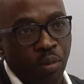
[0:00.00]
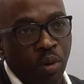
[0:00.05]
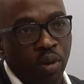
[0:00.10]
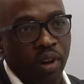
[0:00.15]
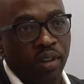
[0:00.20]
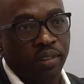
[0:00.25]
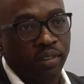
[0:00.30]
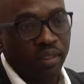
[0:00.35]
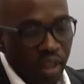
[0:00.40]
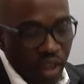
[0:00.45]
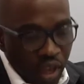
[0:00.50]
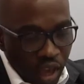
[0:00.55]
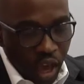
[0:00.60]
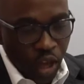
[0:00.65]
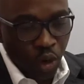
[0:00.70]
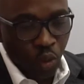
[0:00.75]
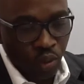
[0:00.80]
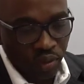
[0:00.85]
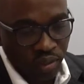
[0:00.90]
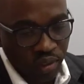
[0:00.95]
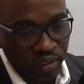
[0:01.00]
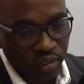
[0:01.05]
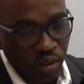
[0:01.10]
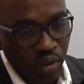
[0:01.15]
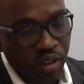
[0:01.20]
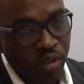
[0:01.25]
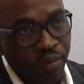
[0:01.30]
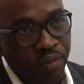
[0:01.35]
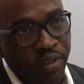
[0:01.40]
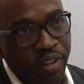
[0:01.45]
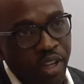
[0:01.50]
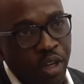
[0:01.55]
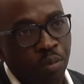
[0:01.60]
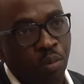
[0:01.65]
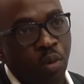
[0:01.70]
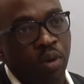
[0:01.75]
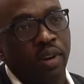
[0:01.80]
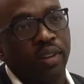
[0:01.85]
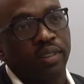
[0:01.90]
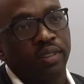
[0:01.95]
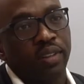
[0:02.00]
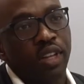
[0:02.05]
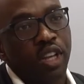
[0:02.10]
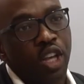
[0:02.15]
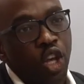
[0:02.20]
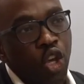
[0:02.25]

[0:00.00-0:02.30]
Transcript: borders and within South African borders.